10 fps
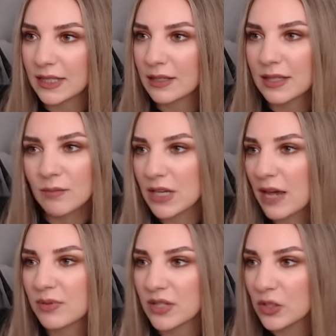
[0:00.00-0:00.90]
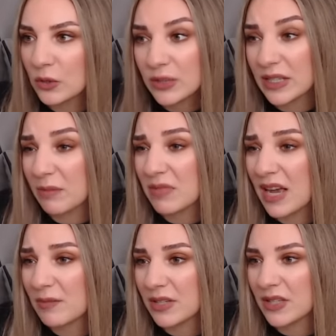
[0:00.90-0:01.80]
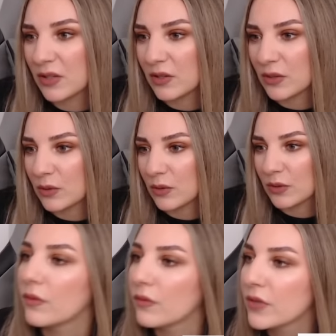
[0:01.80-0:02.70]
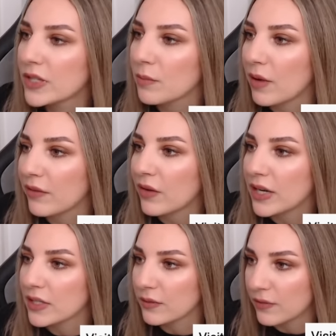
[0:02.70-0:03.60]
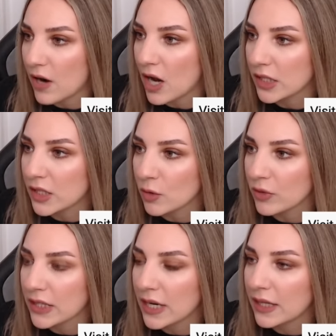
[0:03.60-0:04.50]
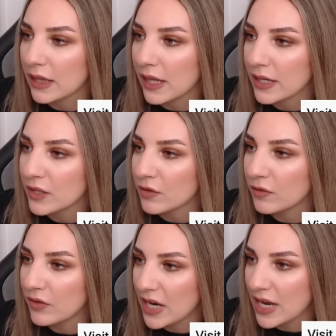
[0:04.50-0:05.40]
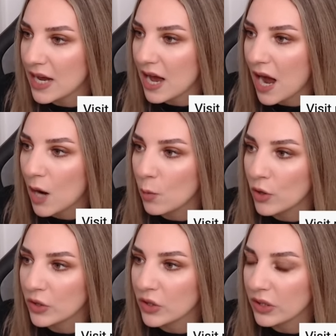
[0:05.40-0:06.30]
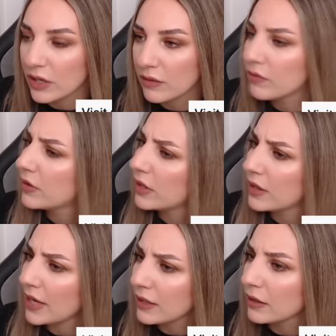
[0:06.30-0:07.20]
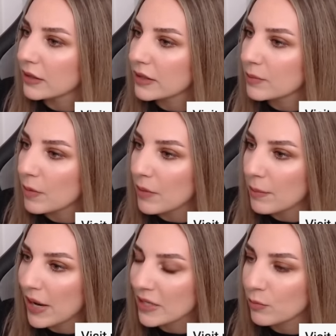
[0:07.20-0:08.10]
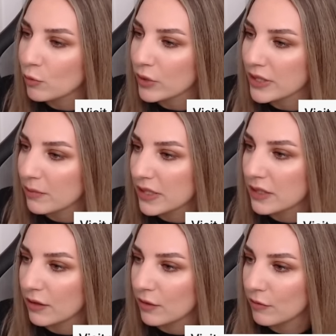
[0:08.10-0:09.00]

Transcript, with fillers: sometimes it's good, sometimes it's not so good. Visit my friends in France or take the legs to Vienna. I want to leave the Netherlands, but my passport is missing.